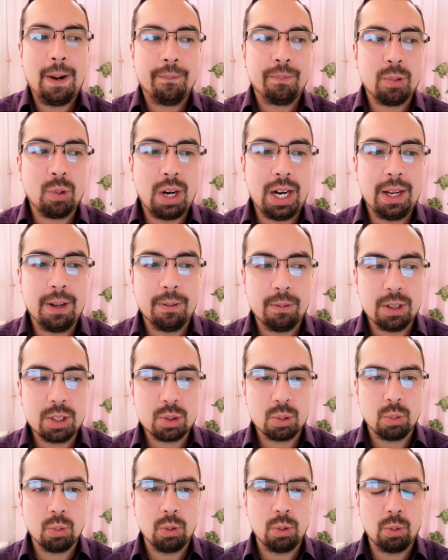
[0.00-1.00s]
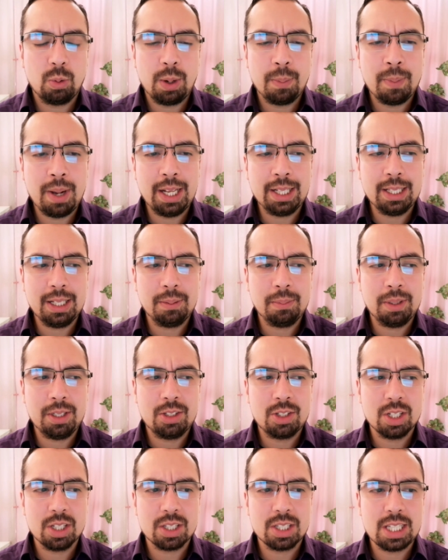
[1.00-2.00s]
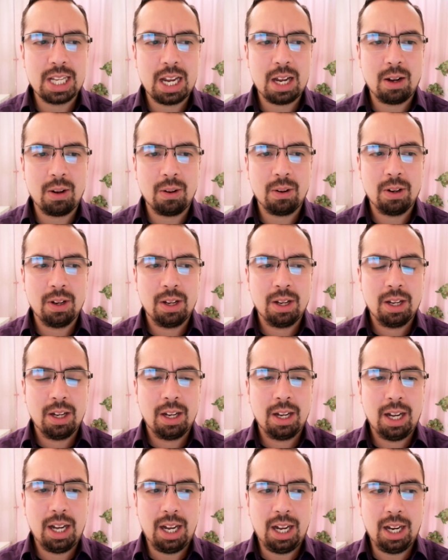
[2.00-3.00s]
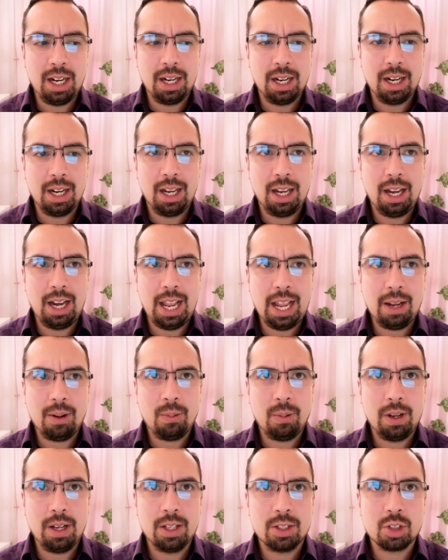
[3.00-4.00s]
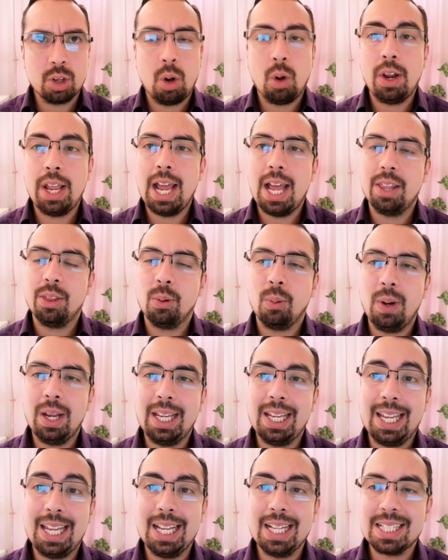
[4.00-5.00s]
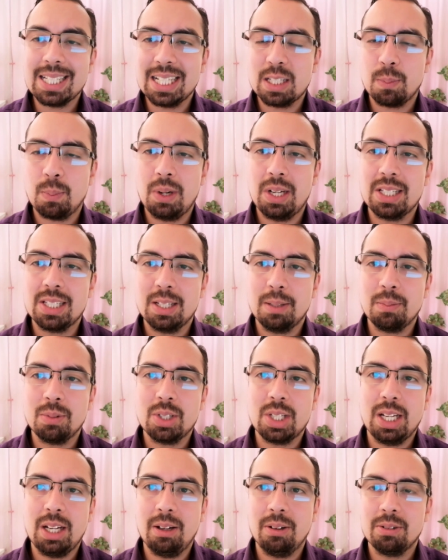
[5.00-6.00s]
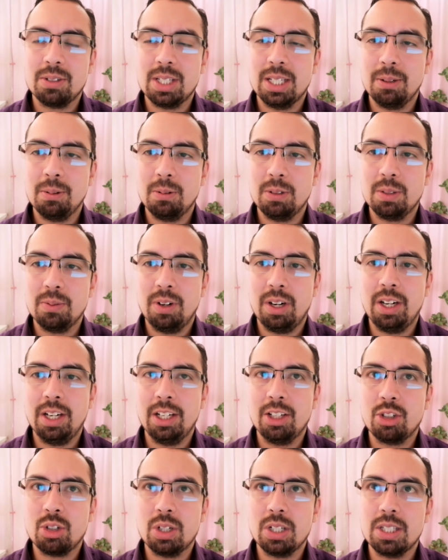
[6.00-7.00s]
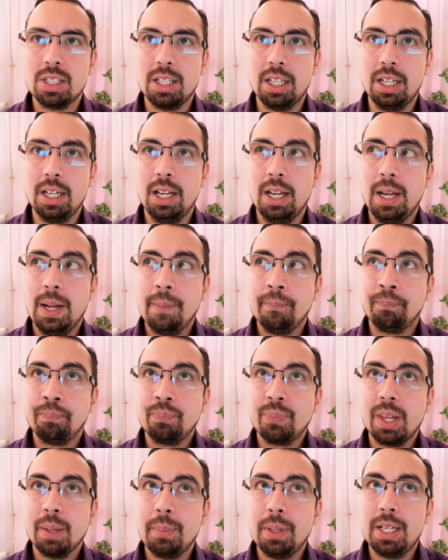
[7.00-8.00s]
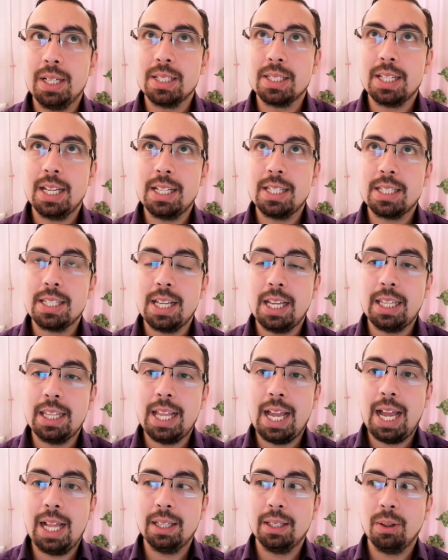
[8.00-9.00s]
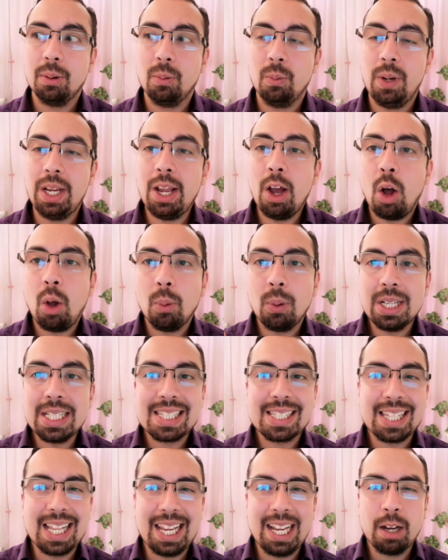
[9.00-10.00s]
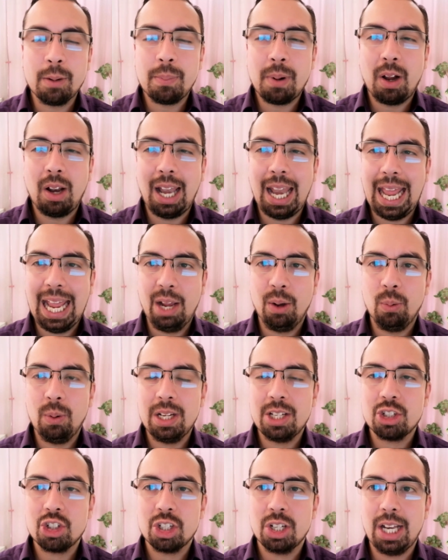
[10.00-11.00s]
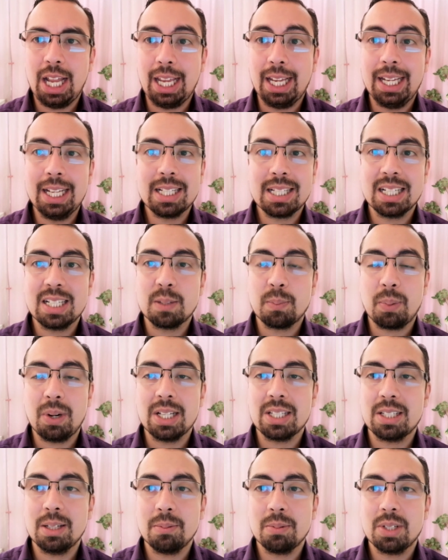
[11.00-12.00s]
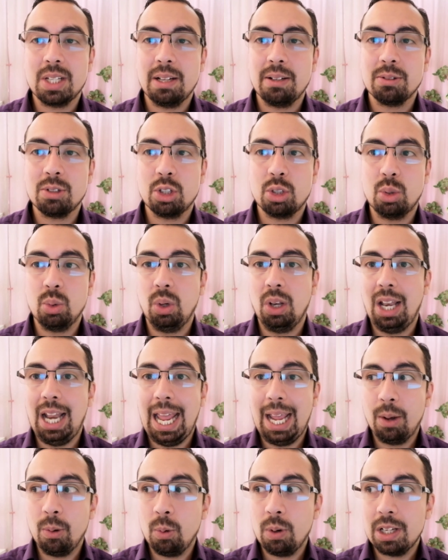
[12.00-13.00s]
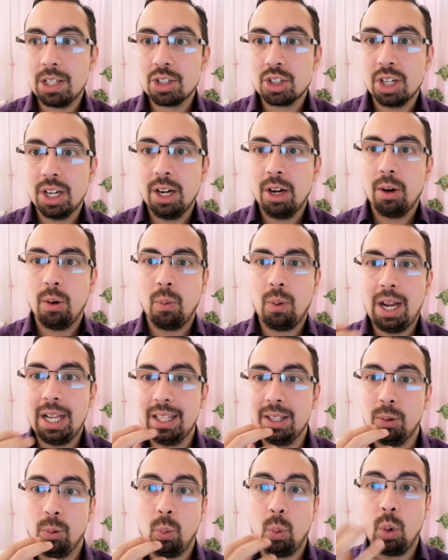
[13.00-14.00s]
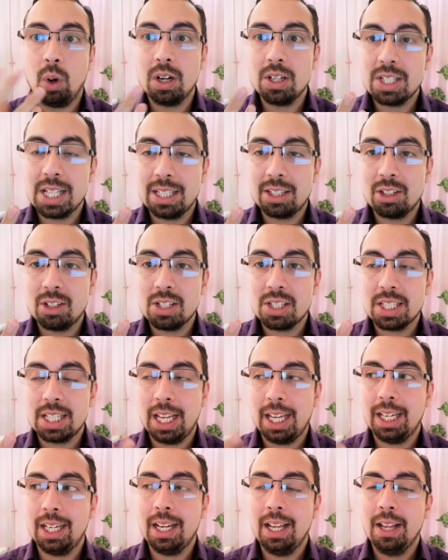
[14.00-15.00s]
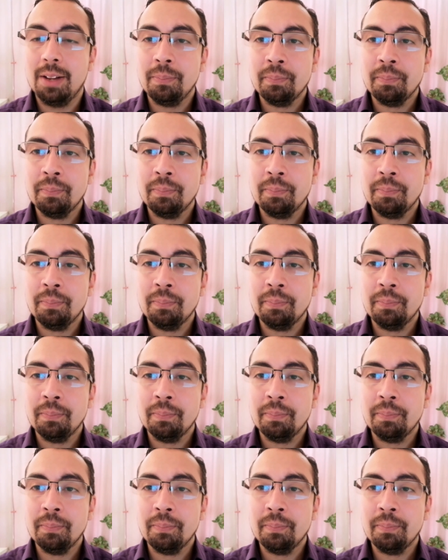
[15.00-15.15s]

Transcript: right? Which reminded me just now on language. Oh yeah, the way kids express themselves, it was very interesting, because they say that we always think about language, like kids express themselves through language, right? The words that they're saying.